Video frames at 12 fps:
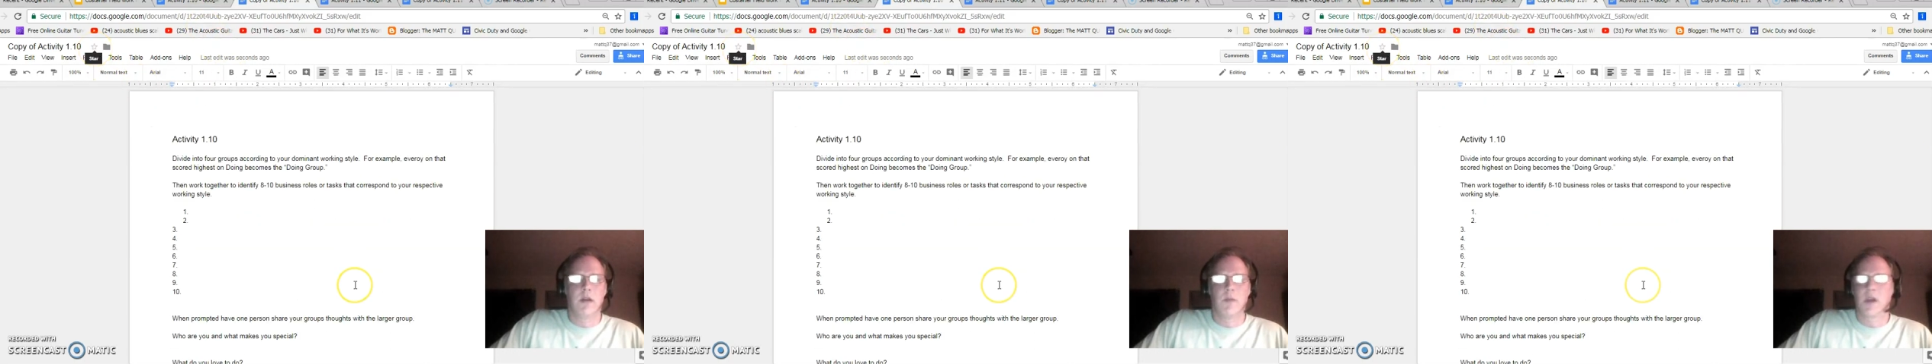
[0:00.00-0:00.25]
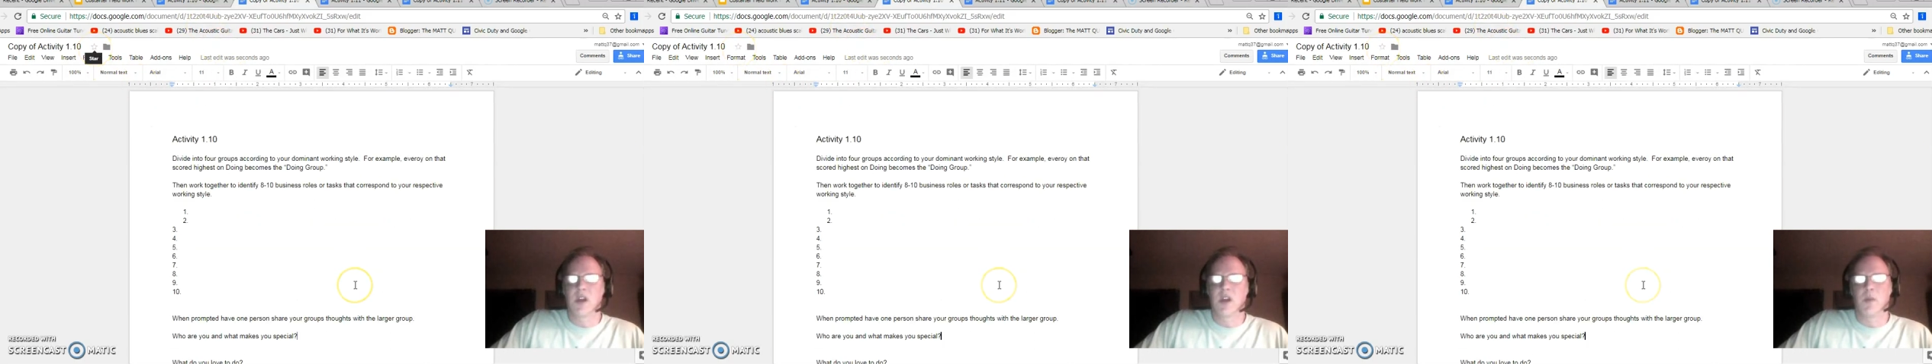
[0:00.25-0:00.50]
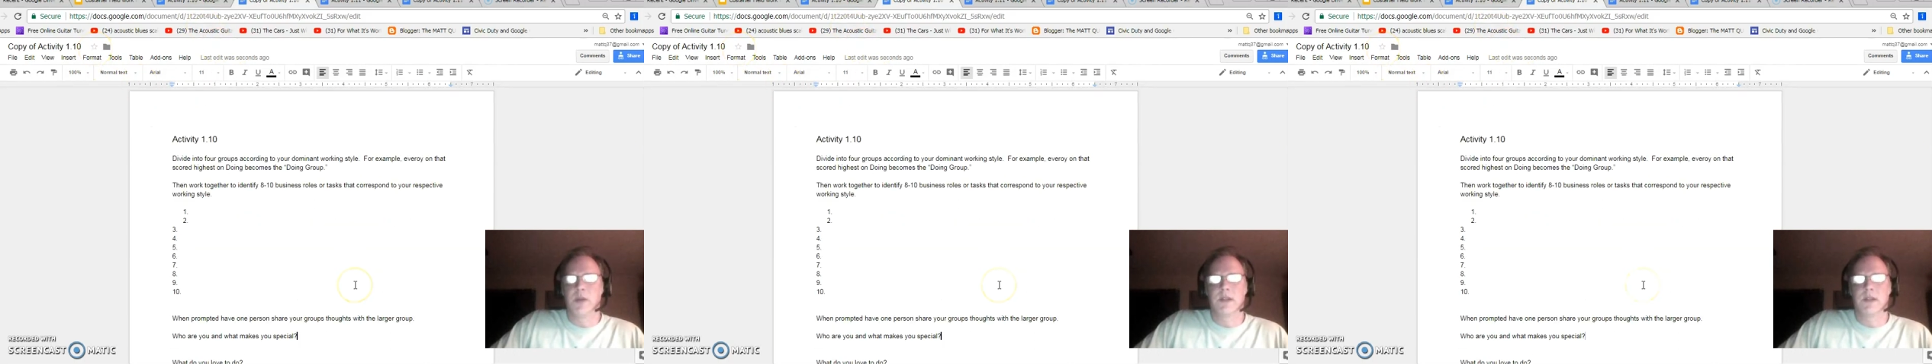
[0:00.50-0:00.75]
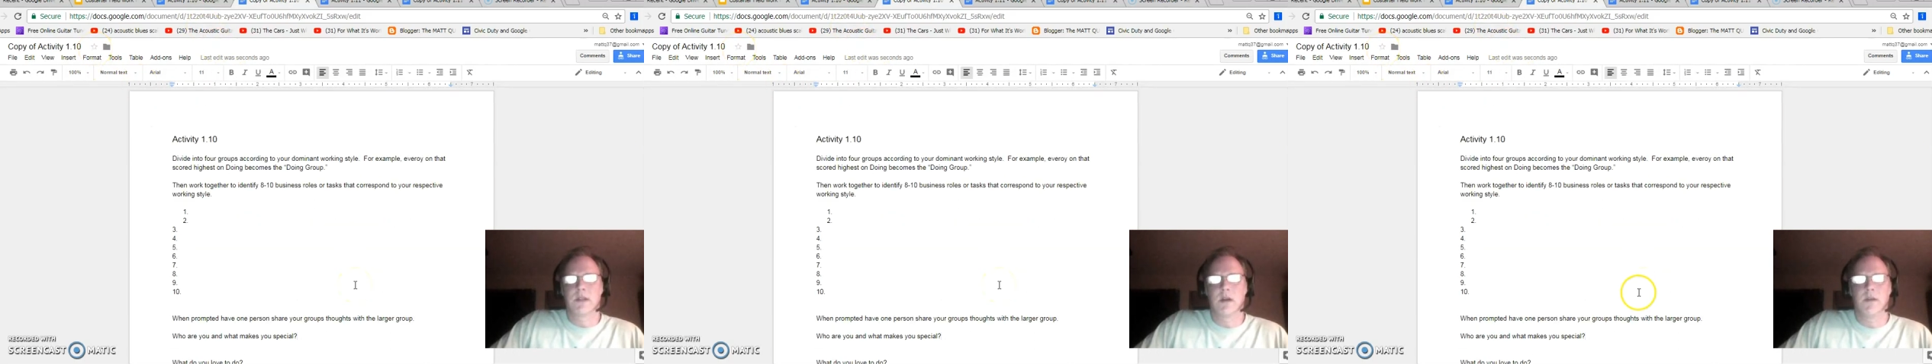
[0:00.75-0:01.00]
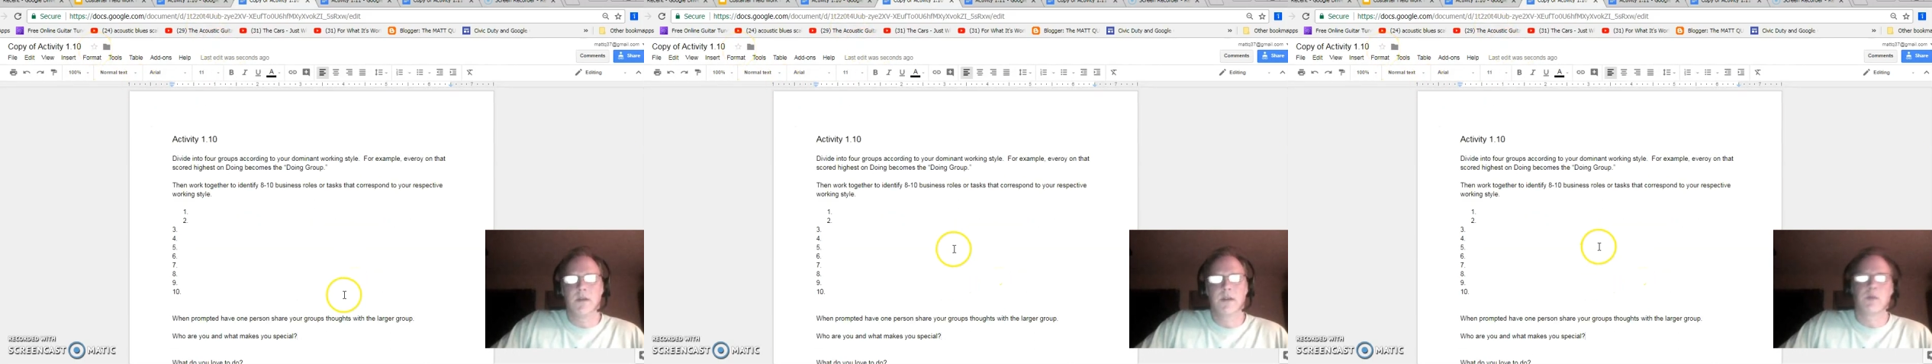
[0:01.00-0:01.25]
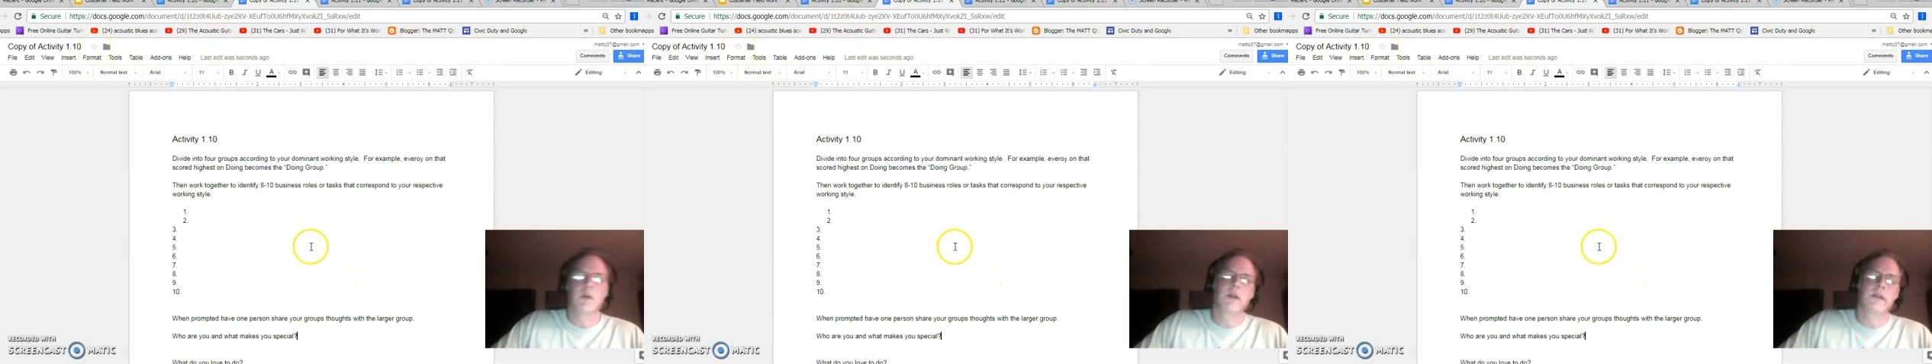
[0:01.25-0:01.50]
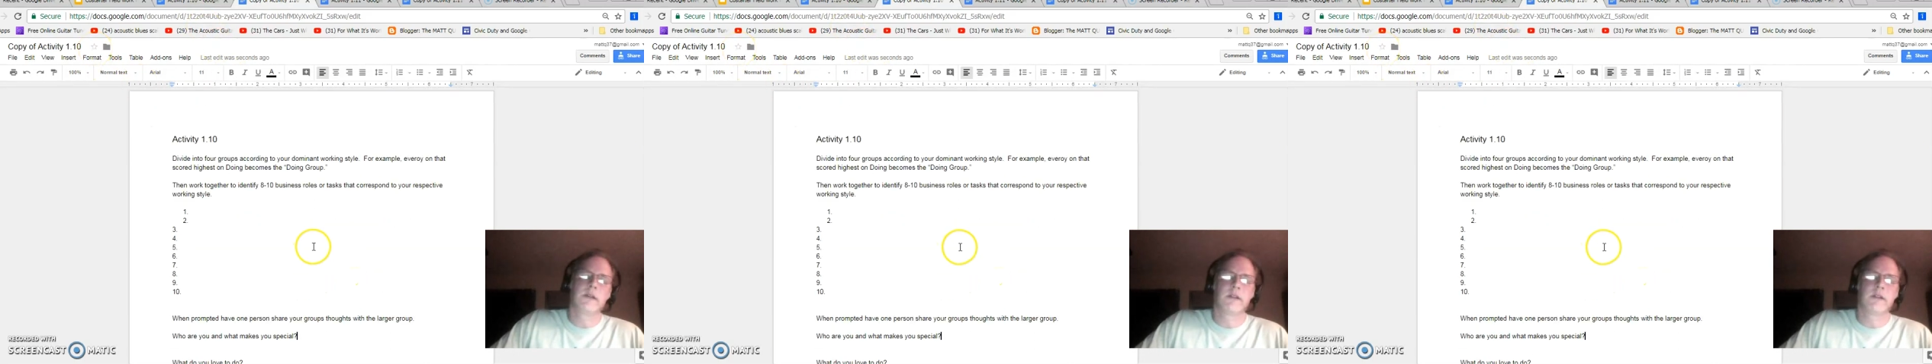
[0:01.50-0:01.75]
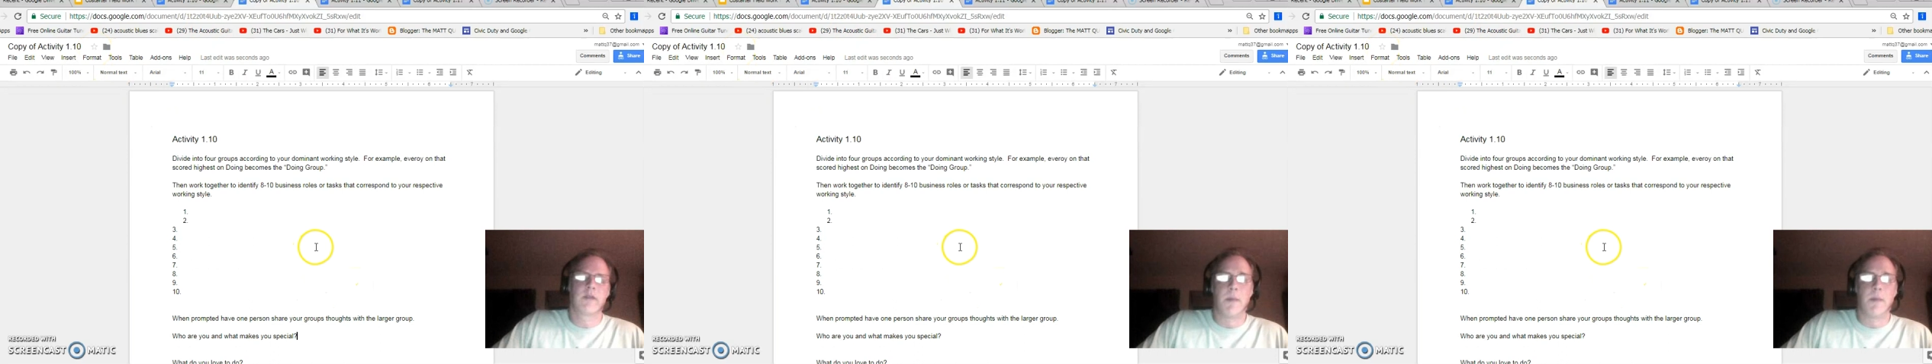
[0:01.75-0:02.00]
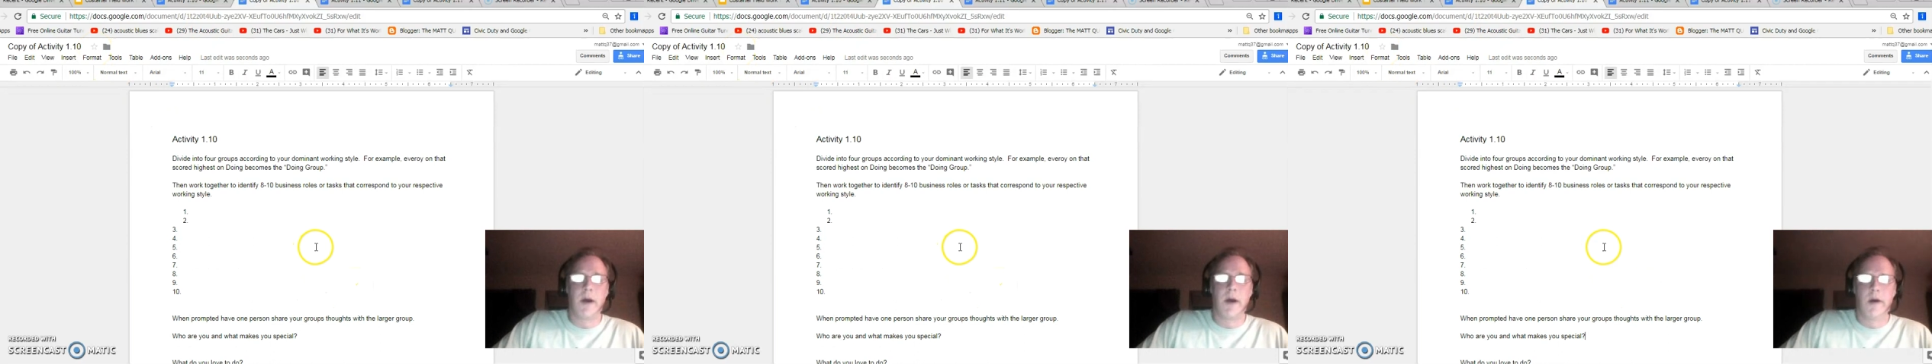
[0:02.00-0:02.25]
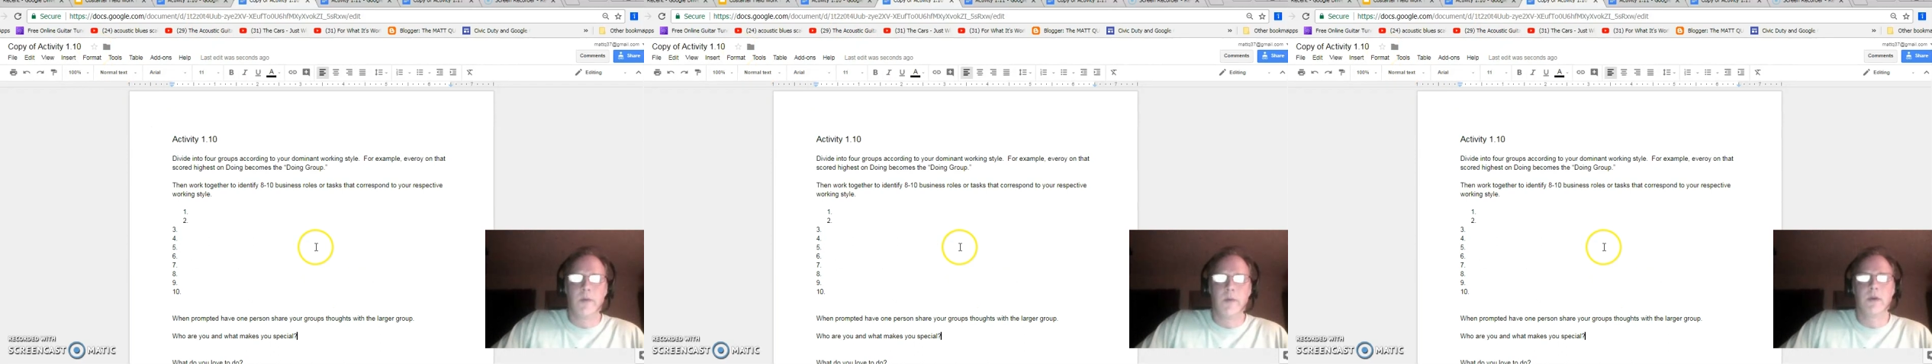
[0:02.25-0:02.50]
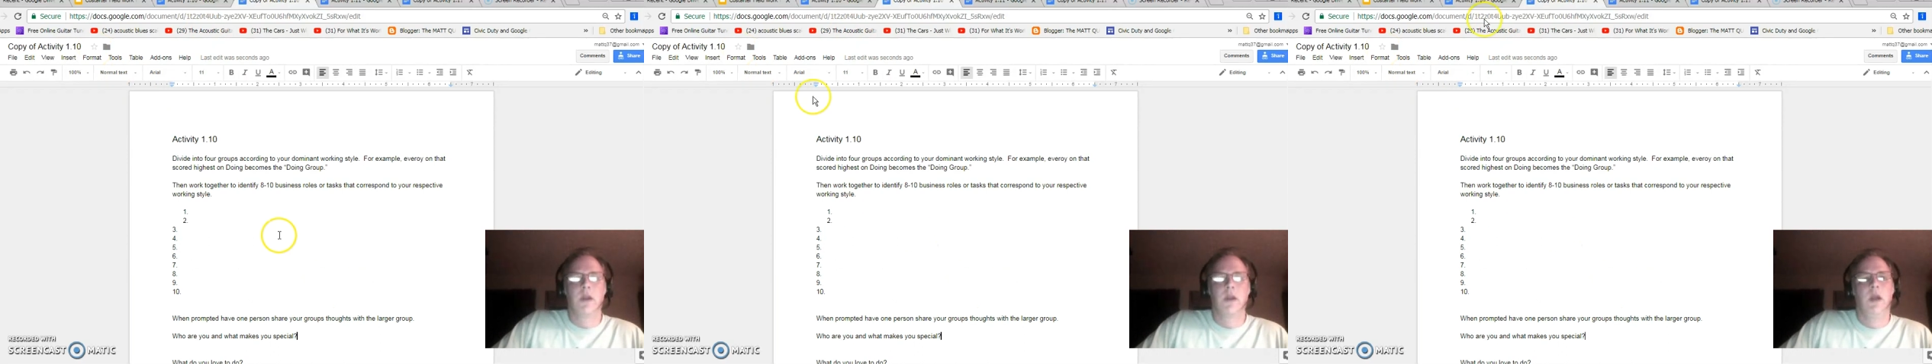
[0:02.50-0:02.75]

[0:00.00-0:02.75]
I'm not going to put a star on this one because I've got my own,